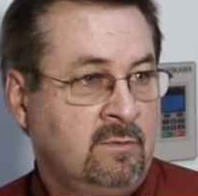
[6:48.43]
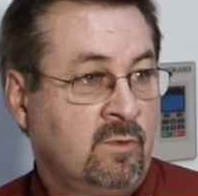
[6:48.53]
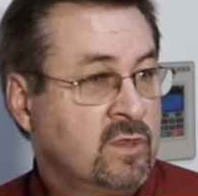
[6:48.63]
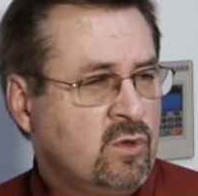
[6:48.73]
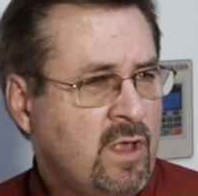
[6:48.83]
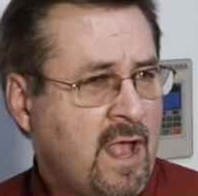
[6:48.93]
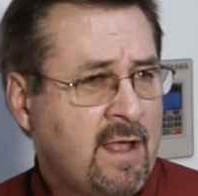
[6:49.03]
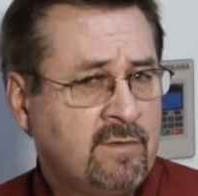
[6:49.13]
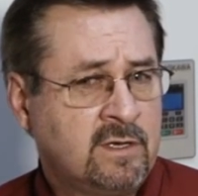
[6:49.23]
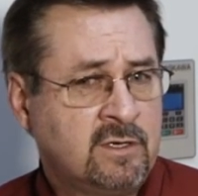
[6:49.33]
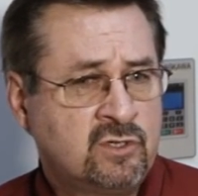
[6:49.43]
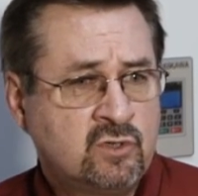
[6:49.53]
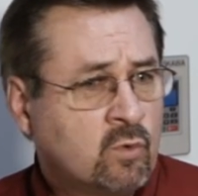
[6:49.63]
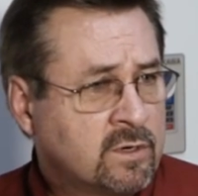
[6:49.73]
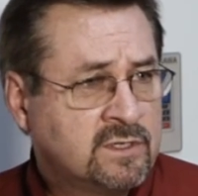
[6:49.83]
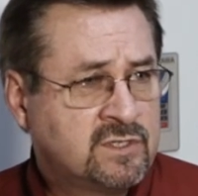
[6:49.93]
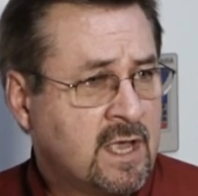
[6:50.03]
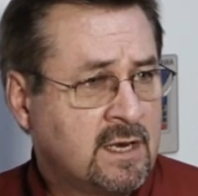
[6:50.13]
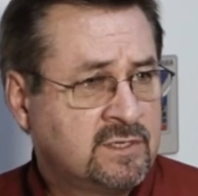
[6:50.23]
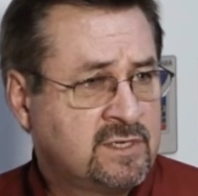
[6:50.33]
Whether you have a shorted
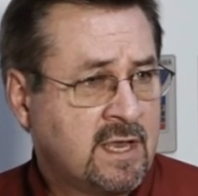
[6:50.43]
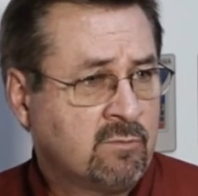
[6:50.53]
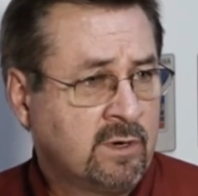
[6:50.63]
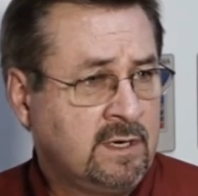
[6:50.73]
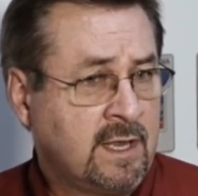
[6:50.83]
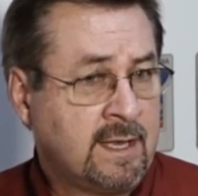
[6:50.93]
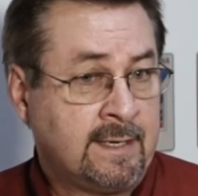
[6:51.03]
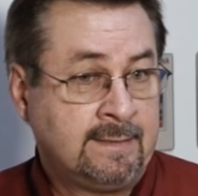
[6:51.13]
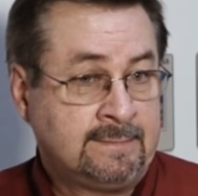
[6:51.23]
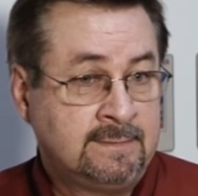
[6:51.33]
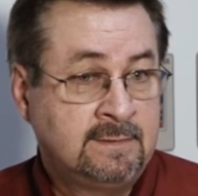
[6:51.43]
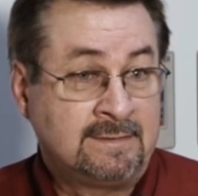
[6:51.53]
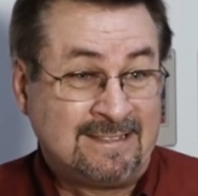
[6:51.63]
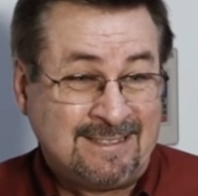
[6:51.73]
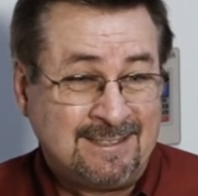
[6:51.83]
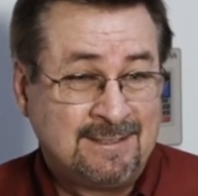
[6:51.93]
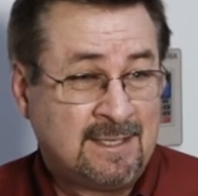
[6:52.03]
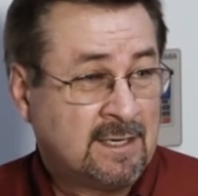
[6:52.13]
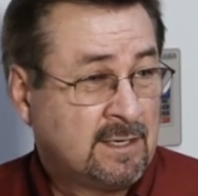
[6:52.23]
solid-state relay that